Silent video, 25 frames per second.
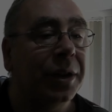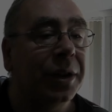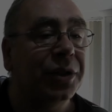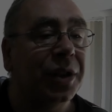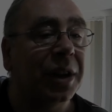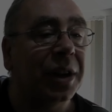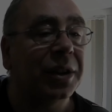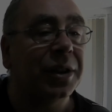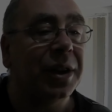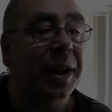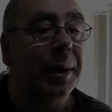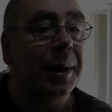
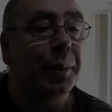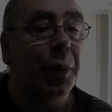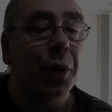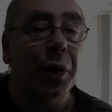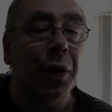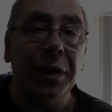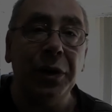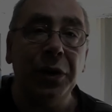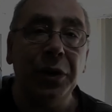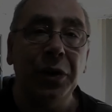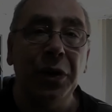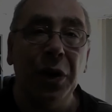
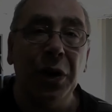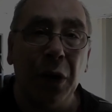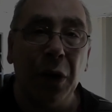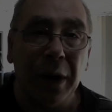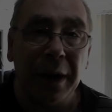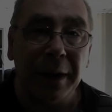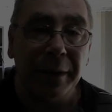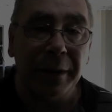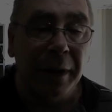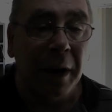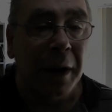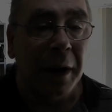
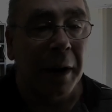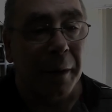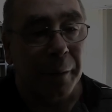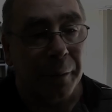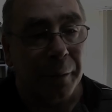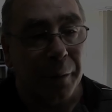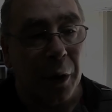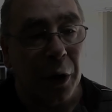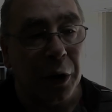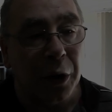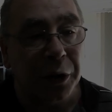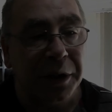16.9.
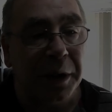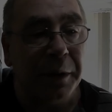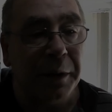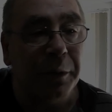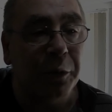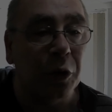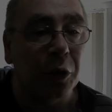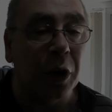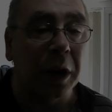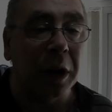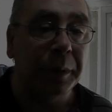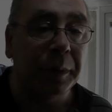30
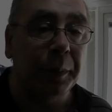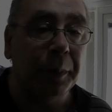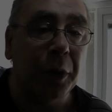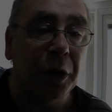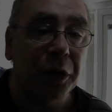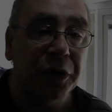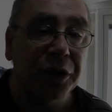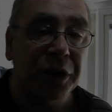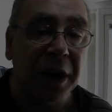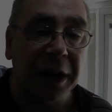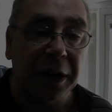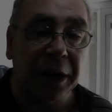frames per
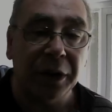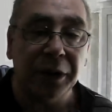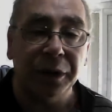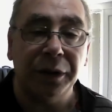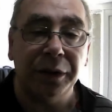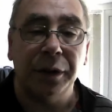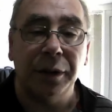second.